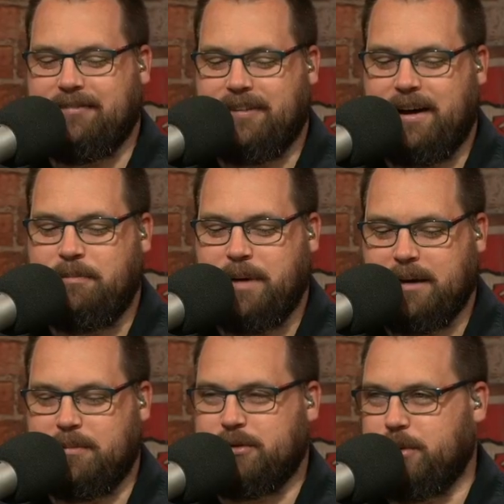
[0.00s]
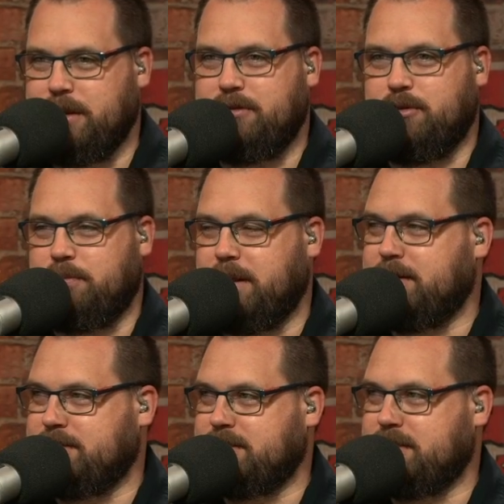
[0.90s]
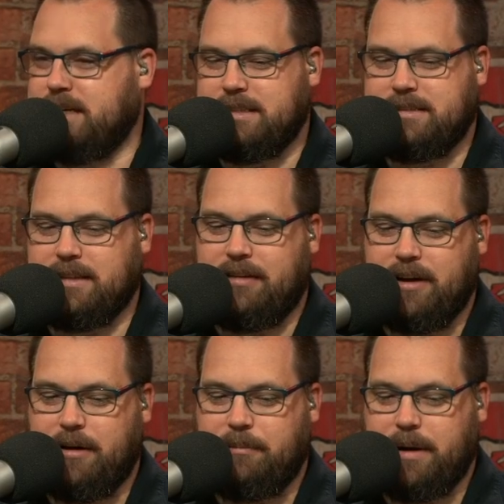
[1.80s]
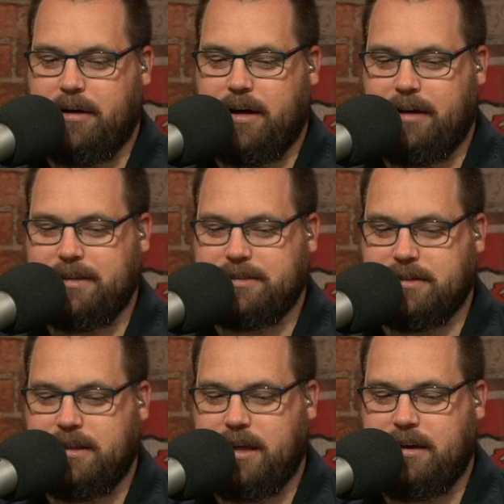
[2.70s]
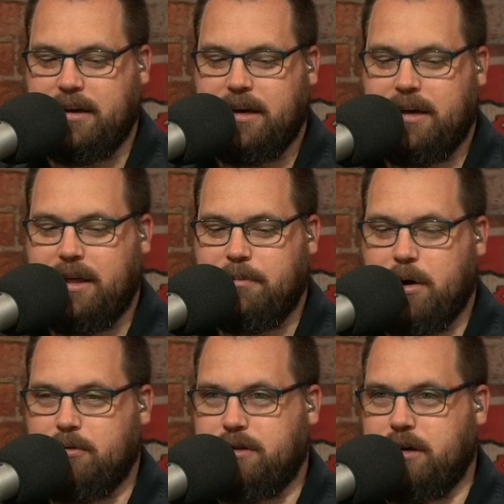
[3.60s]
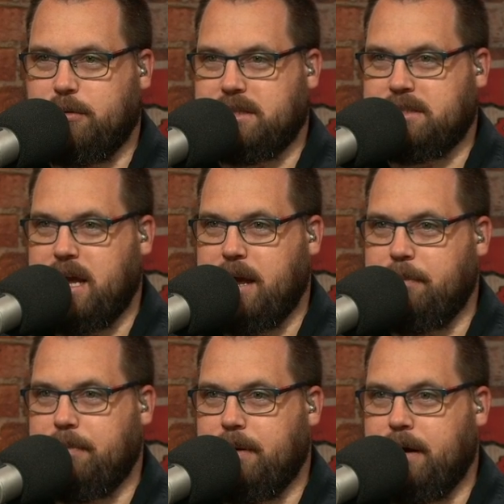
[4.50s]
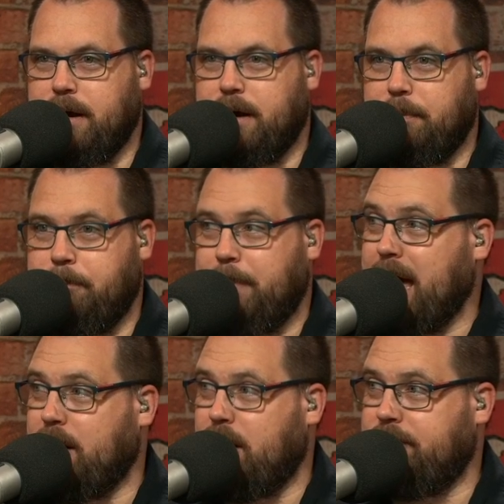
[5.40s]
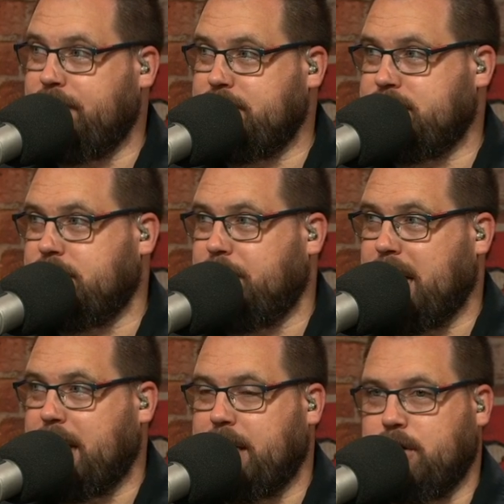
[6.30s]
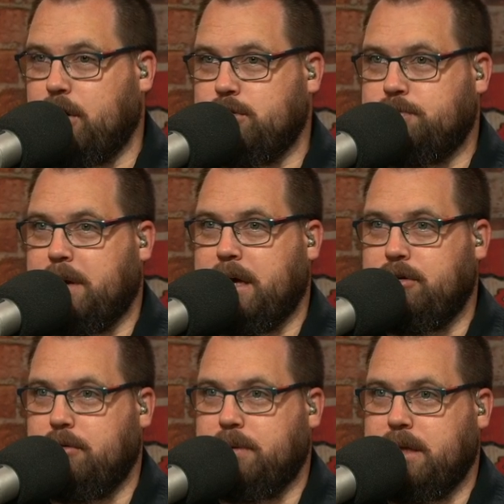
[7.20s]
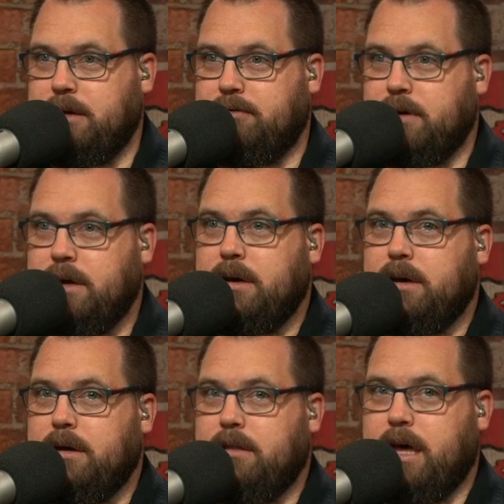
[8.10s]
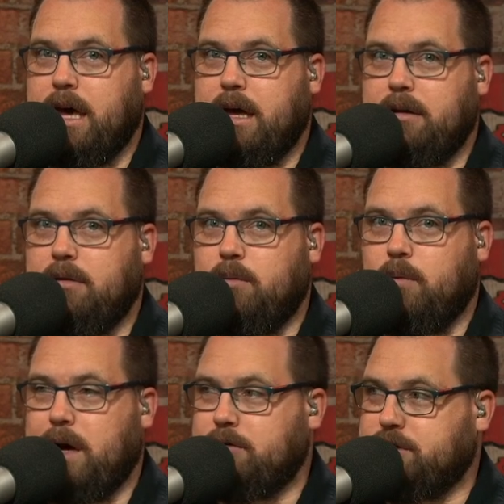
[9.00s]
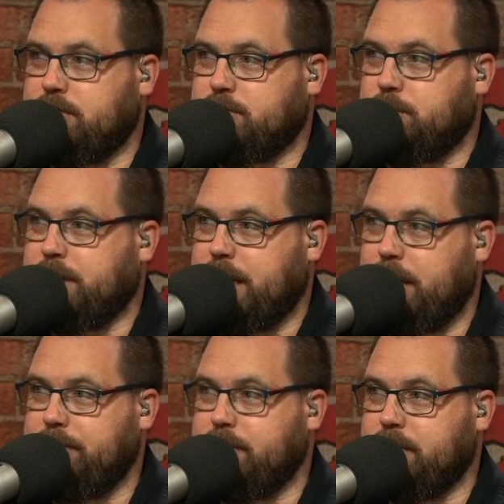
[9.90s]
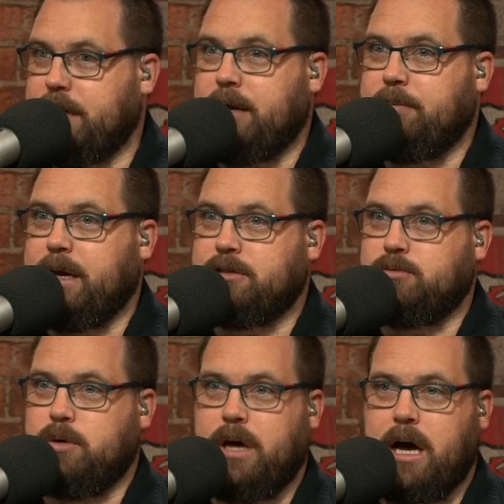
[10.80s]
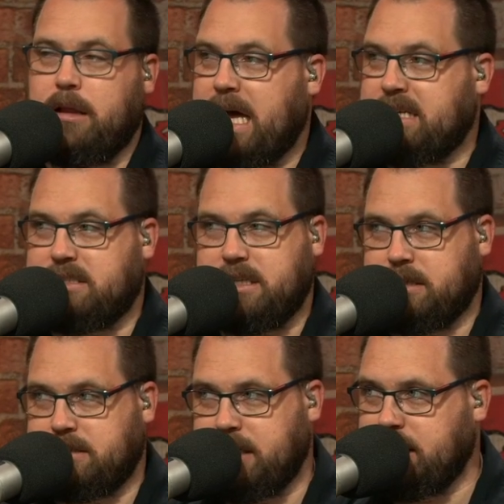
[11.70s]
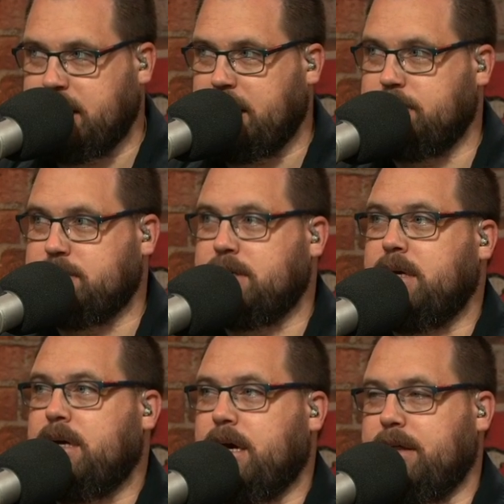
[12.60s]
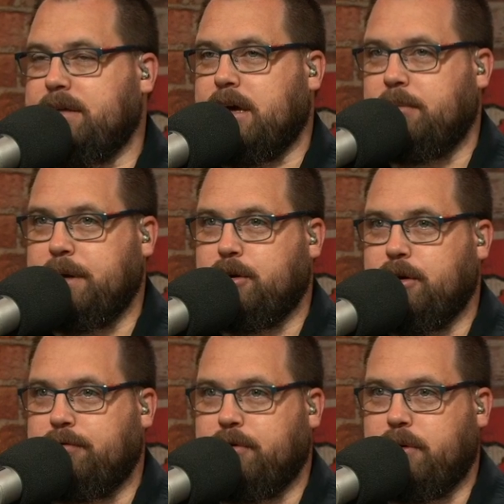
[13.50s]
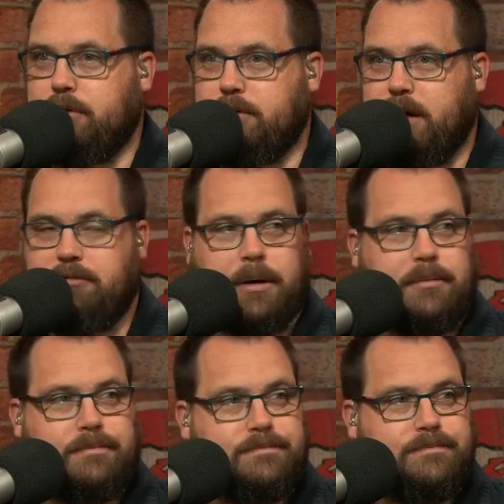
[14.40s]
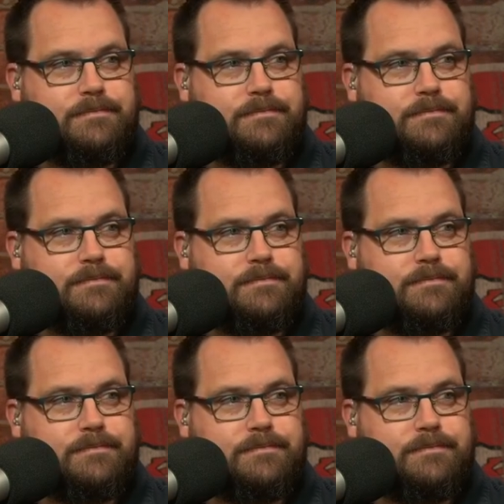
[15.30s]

if I'm picking between these two players, it's it's Le'Veon Bell. Obviously, they they both deal with the same uh, bad offense and bad head coach, but I do believe that wide receivers will get healthier and Adam Gase will not last 16 games. I think that'll be good for Lev Bell.